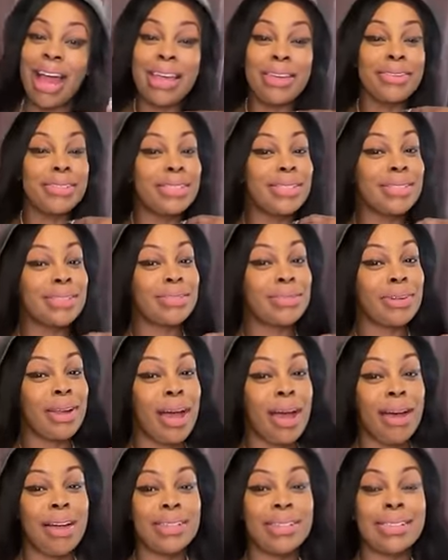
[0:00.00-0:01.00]
I used to do
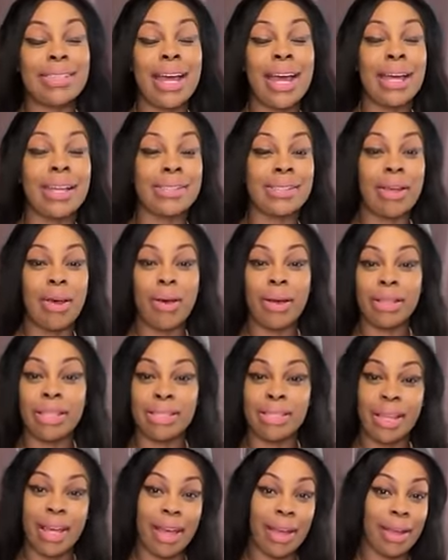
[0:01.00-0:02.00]
the all signs all
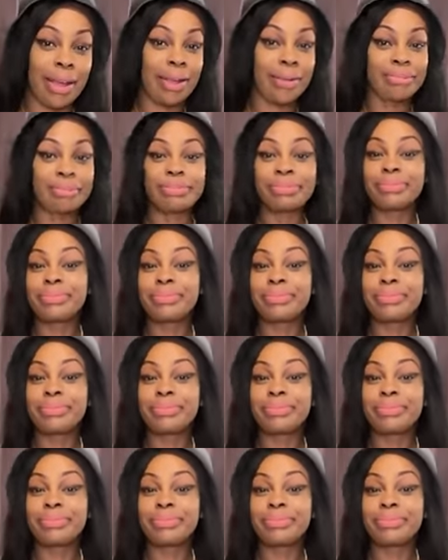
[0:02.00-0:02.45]
the time,